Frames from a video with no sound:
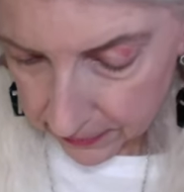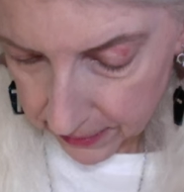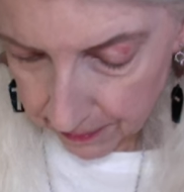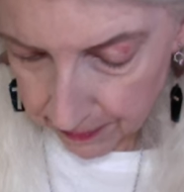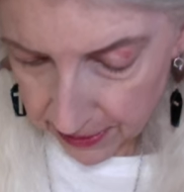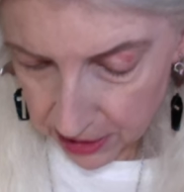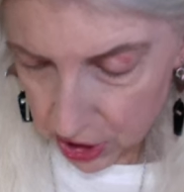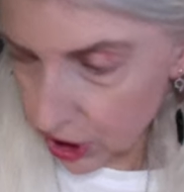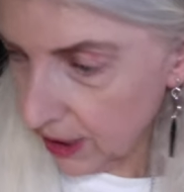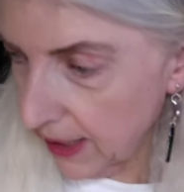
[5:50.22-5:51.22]
Lip and
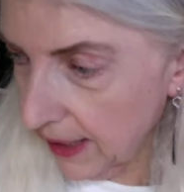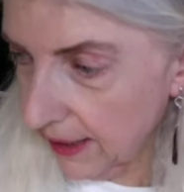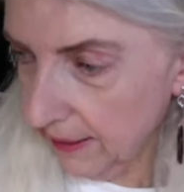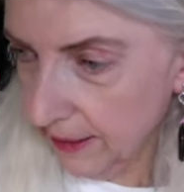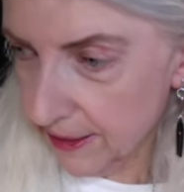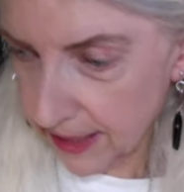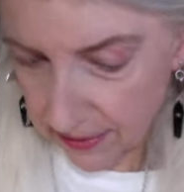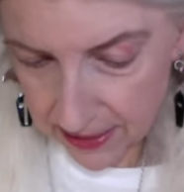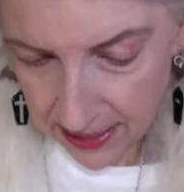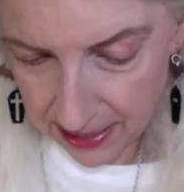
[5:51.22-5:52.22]
cheek, let's get
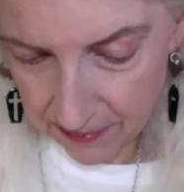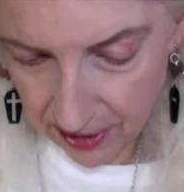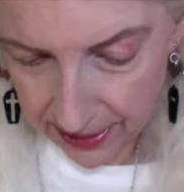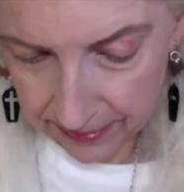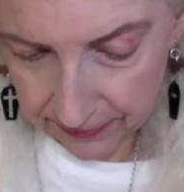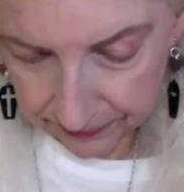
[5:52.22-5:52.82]
the name right.